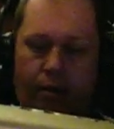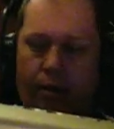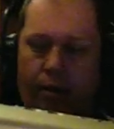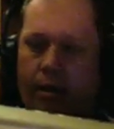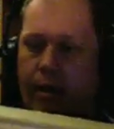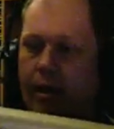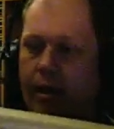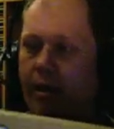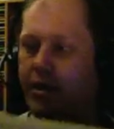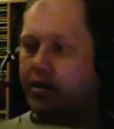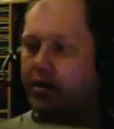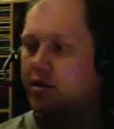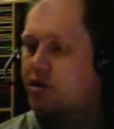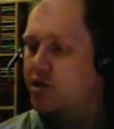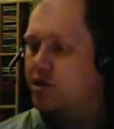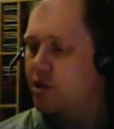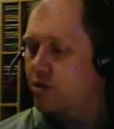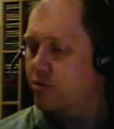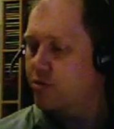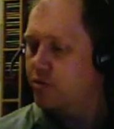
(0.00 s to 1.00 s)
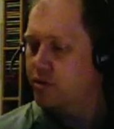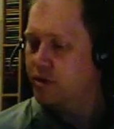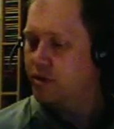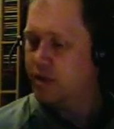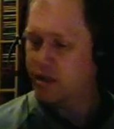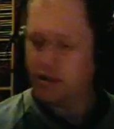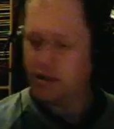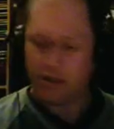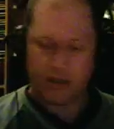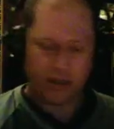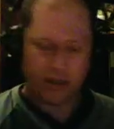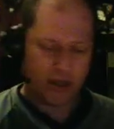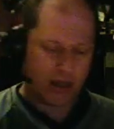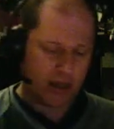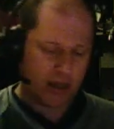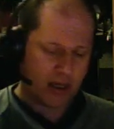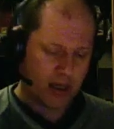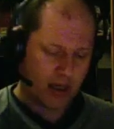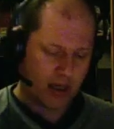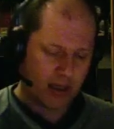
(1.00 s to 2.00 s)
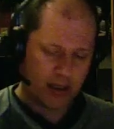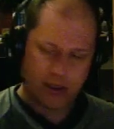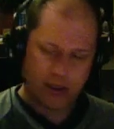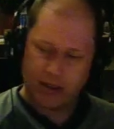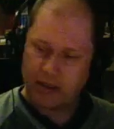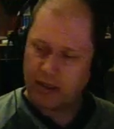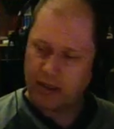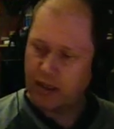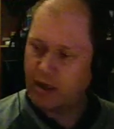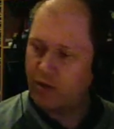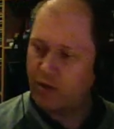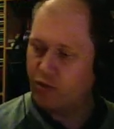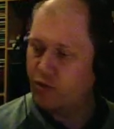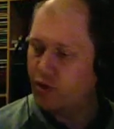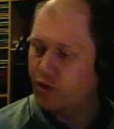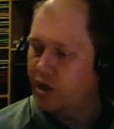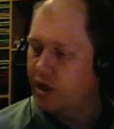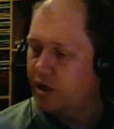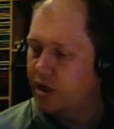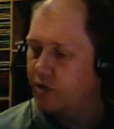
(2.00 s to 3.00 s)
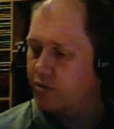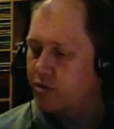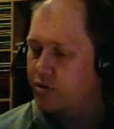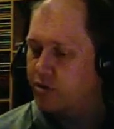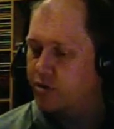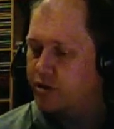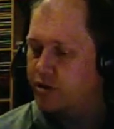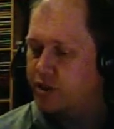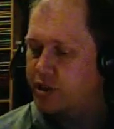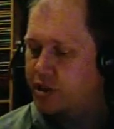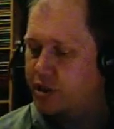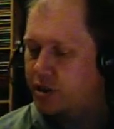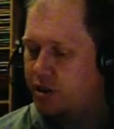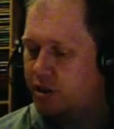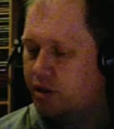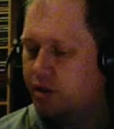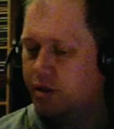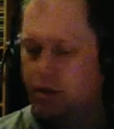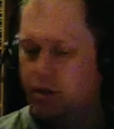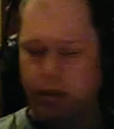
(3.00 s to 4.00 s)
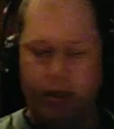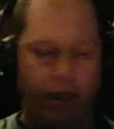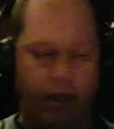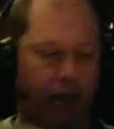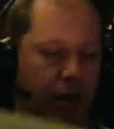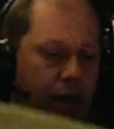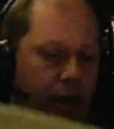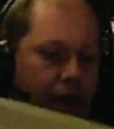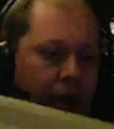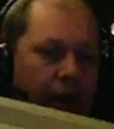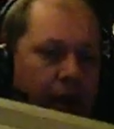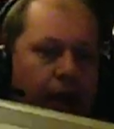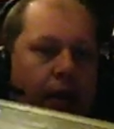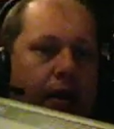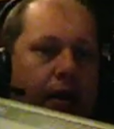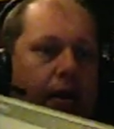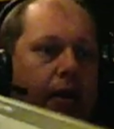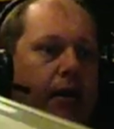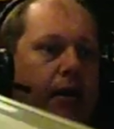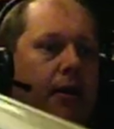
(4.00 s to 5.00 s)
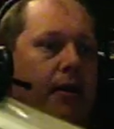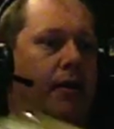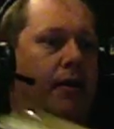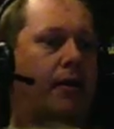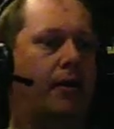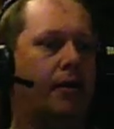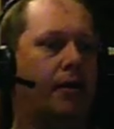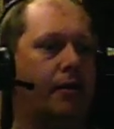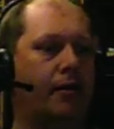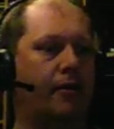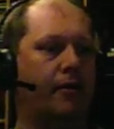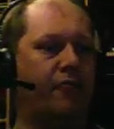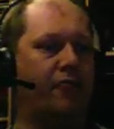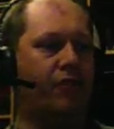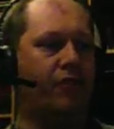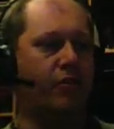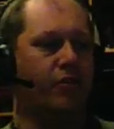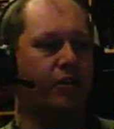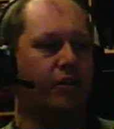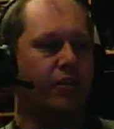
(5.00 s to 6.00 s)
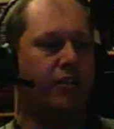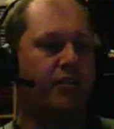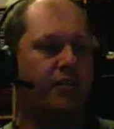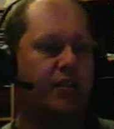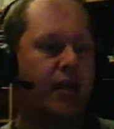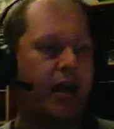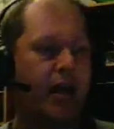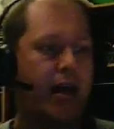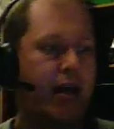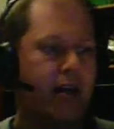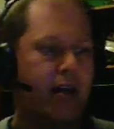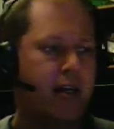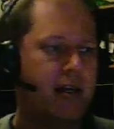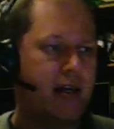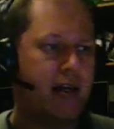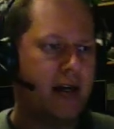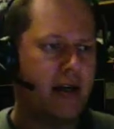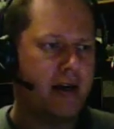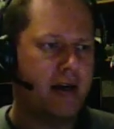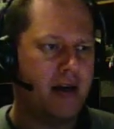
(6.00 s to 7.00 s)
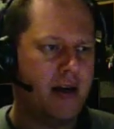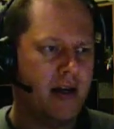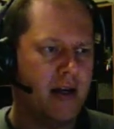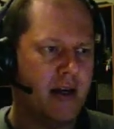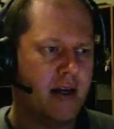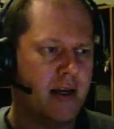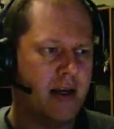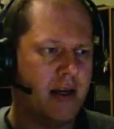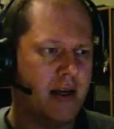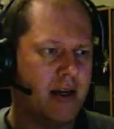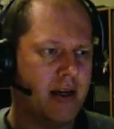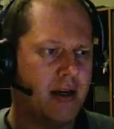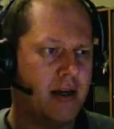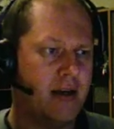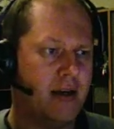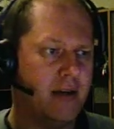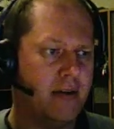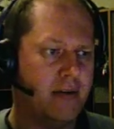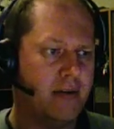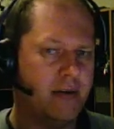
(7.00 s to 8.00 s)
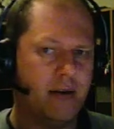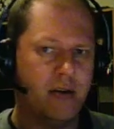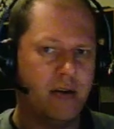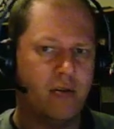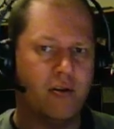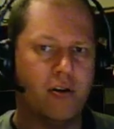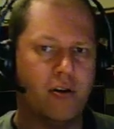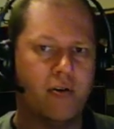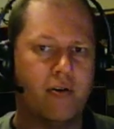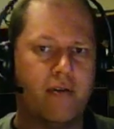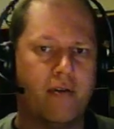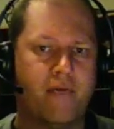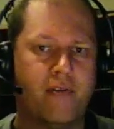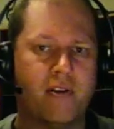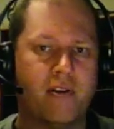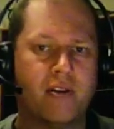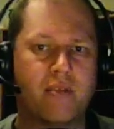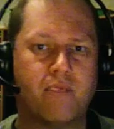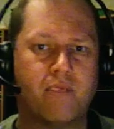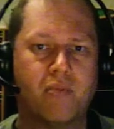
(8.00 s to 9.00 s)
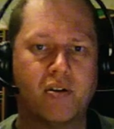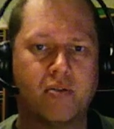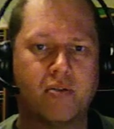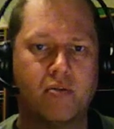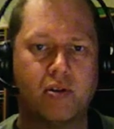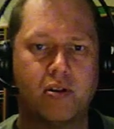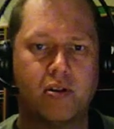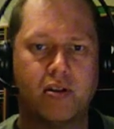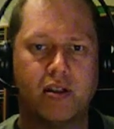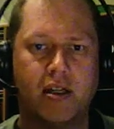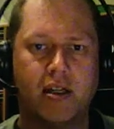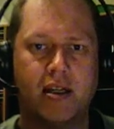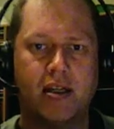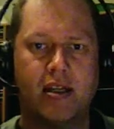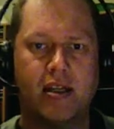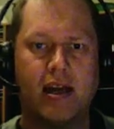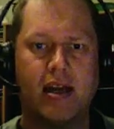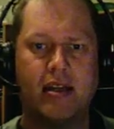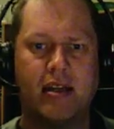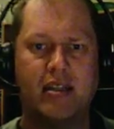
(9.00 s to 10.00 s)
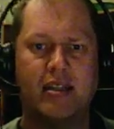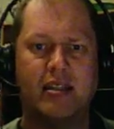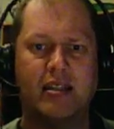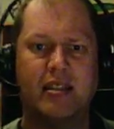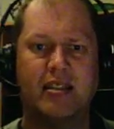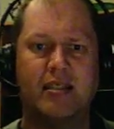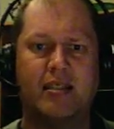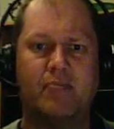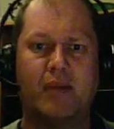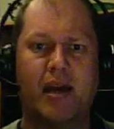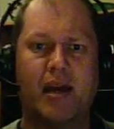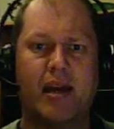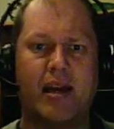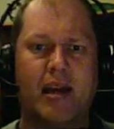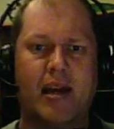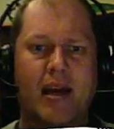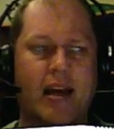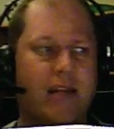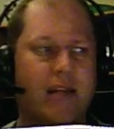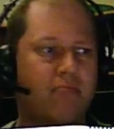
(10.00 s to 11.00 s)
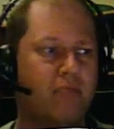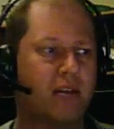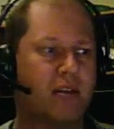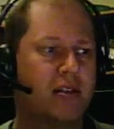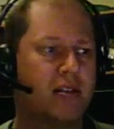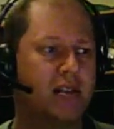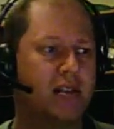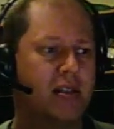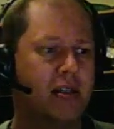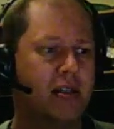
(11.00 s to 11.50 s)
it's shown. It's in really good condition. If you look at the side here, I don't know if it's possible to see that in this bad light, but